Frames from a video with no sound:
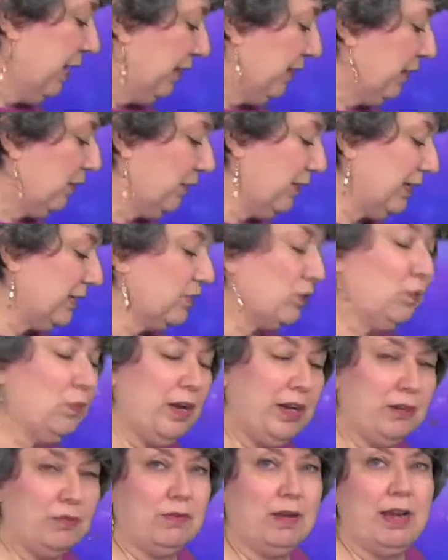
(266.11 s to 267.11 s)
There is a
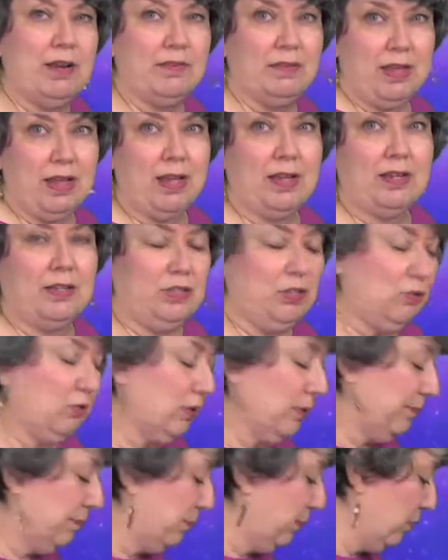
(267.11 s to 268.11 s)
way around that. You
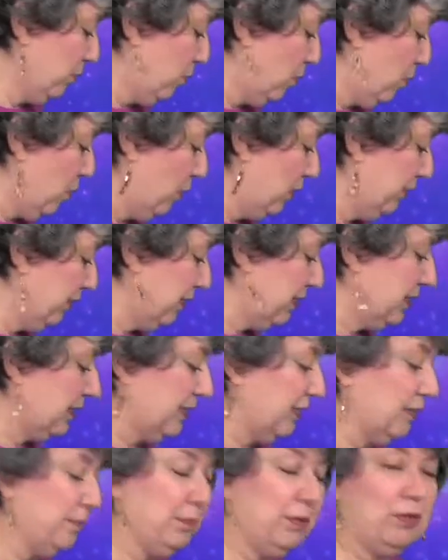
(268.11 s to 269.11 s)
can put all of
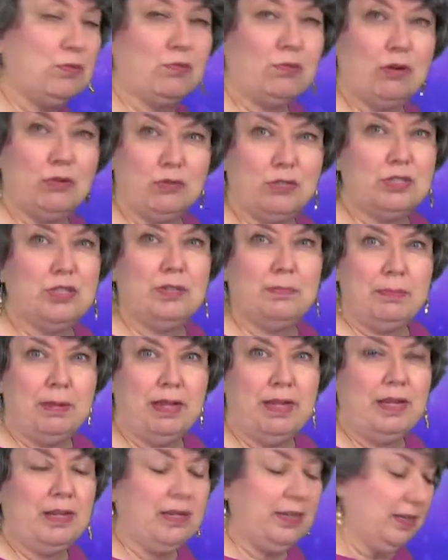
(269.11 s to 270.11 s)
this in a big roasting
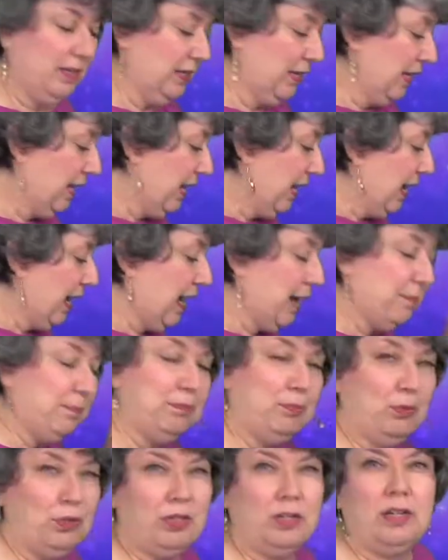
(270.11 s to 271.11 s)
pan and
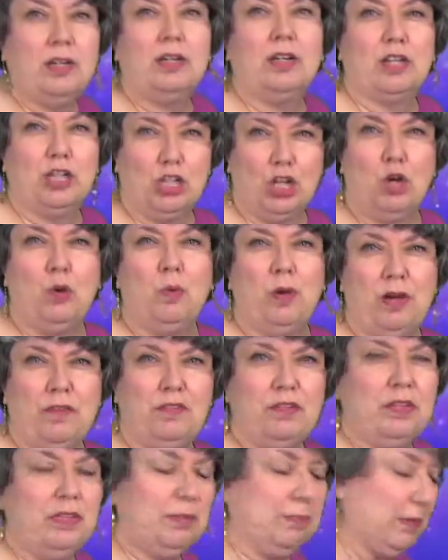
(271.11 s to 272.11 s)
put it in a low
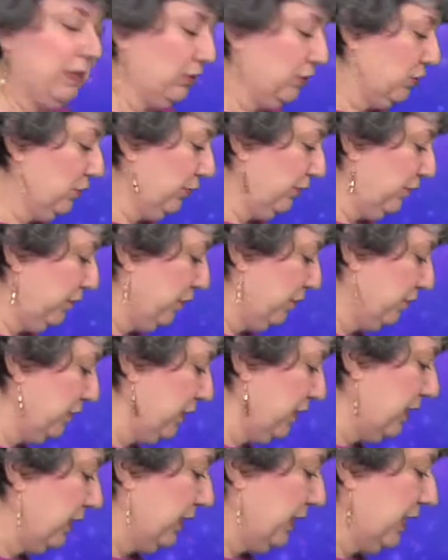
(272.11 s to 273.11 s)
oven, about
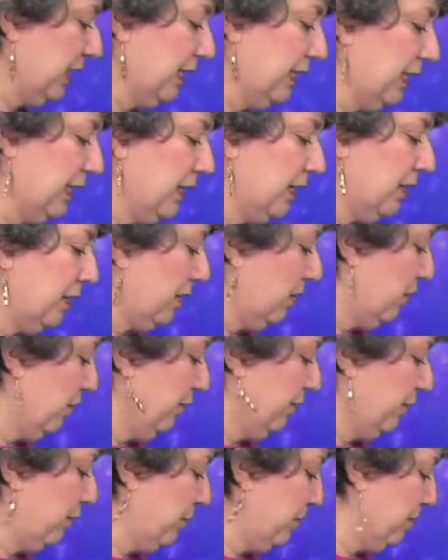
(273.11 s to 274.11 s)
250, and let it go
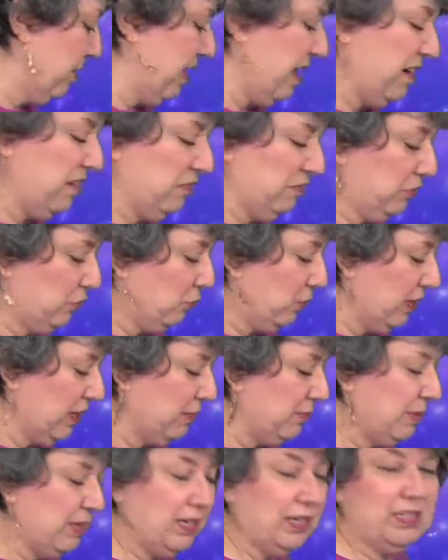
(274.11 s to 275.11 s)
for about
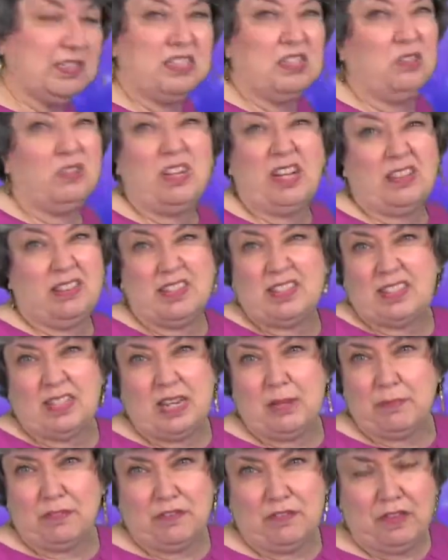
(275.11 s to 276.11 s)
20 minutes. You'll get the
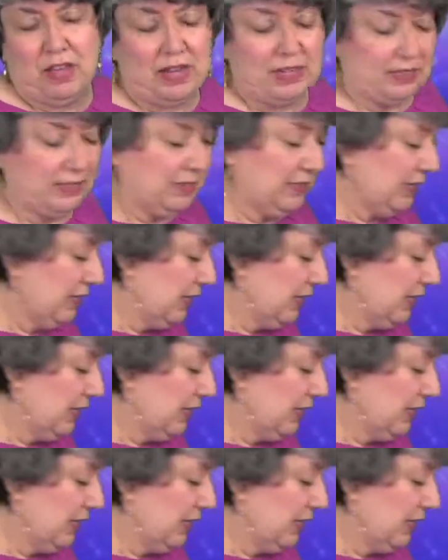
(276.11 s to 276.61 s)
same effect.